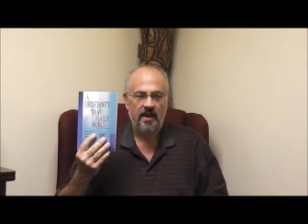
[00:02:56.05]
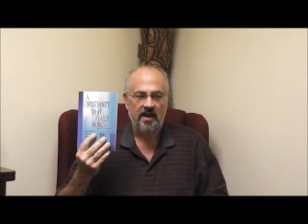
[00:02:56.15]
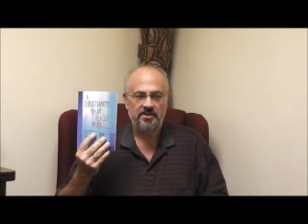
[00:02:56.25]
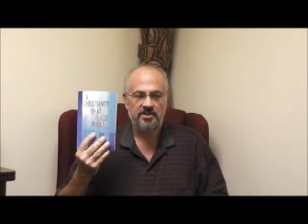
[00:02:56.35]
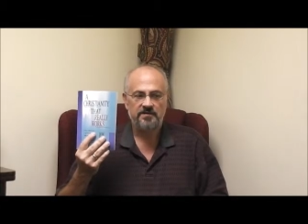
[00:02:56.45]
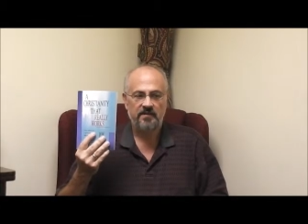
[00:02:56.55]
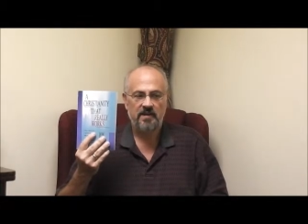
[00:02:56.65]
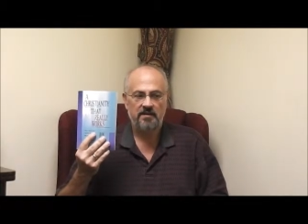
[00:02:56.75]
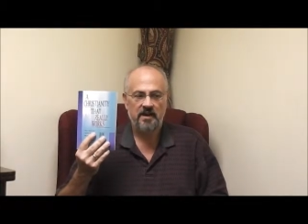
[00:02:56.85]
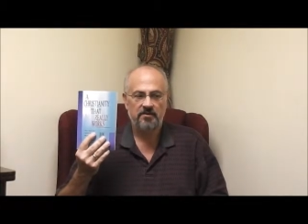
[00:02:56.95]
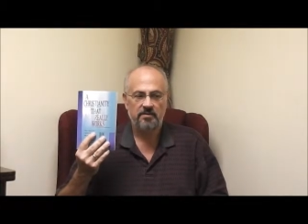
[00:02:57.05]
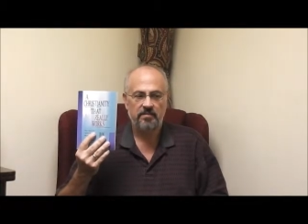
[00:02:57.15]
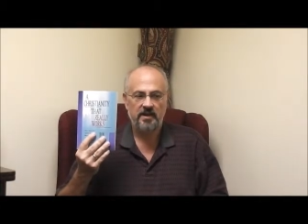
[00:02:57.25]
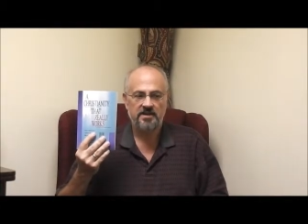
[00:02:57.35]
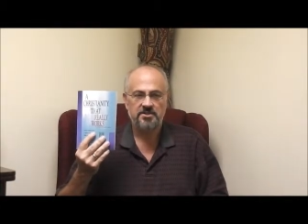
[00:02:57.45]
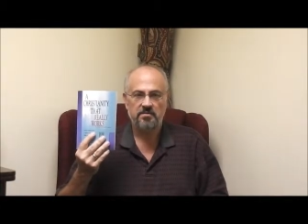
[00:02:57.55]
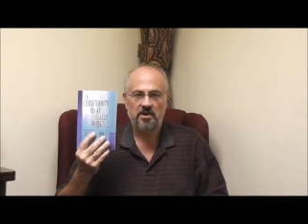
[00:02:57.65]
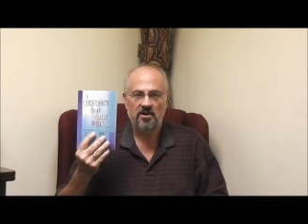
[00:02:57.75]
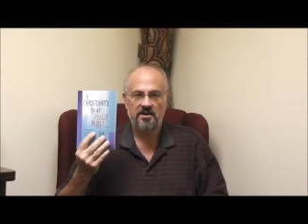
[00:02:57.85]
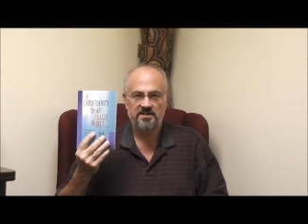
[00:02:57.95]
I just found out that Pastor
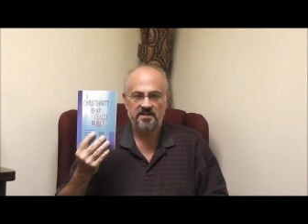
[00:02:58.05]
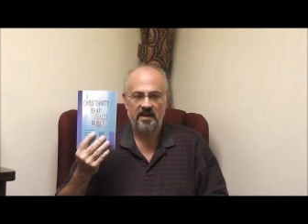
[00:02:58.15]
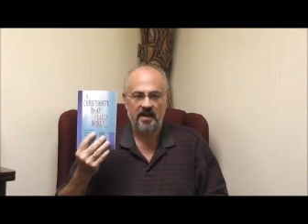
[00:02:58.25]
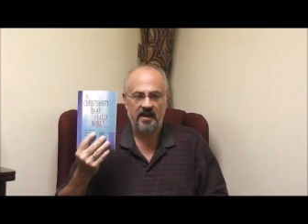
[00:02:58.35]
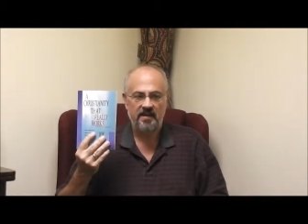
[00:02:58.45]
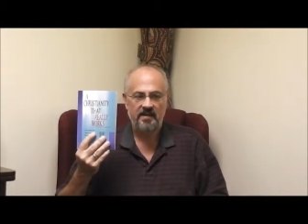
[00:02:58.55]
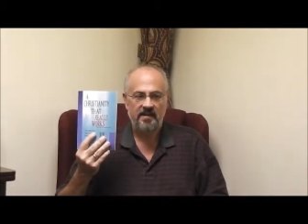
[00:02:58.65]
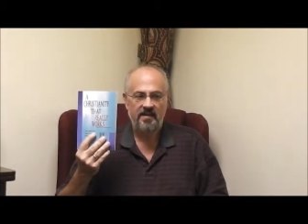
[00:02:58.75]
Marr has died,